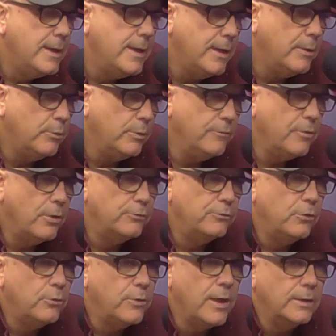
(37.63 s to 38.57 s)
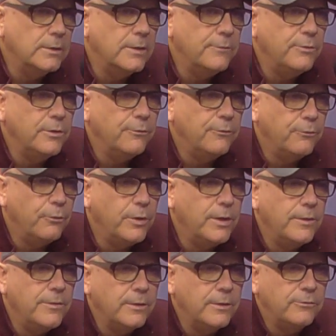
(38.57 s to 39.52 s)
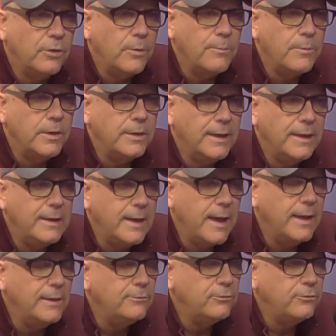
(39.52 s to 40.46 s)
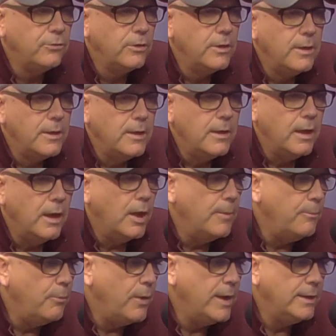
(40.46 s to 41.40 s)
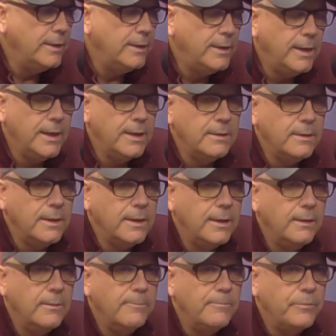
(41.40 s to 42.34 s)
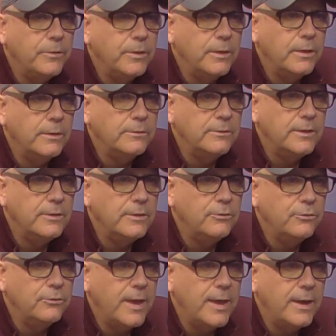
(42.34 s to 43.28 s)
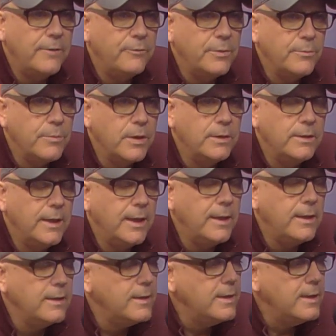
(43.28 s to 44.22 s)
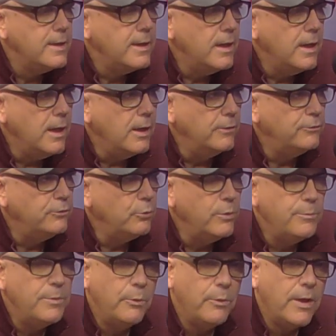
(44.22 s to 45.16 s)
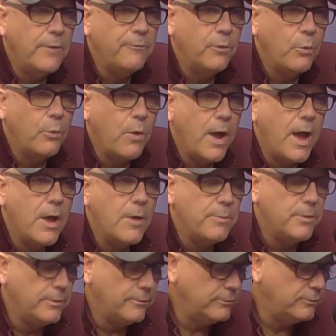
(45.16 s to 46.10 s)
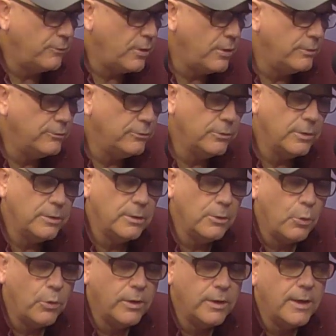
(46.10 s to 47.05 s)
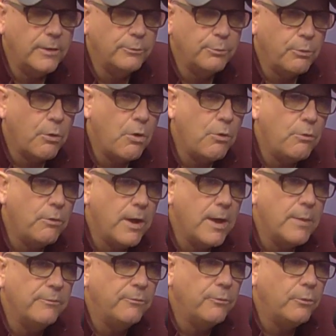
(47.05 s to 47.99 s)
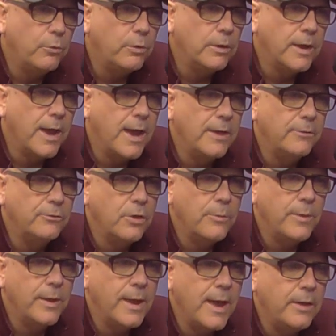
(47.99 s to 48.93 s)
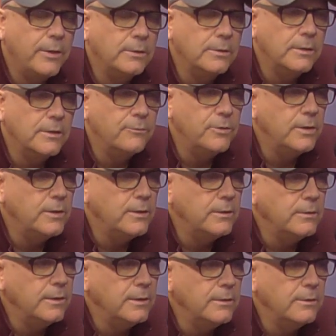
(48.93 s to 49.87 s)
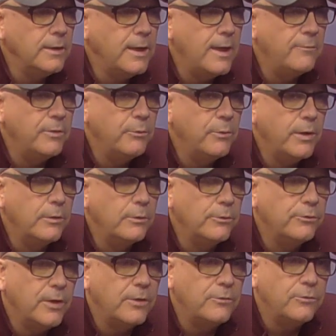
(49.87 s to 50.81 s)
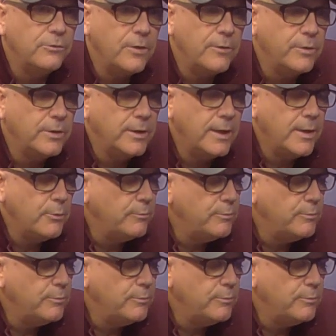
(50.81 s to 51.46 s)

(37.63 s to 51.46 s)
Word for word: And we've also got Living Free that's on Monday nights. Uh, Brandon Keaton, he uh, teaches that every Monday. Uh, so we've been around for a while, but as far as an organized program for guys coming out and living and, and having regular sessions every day,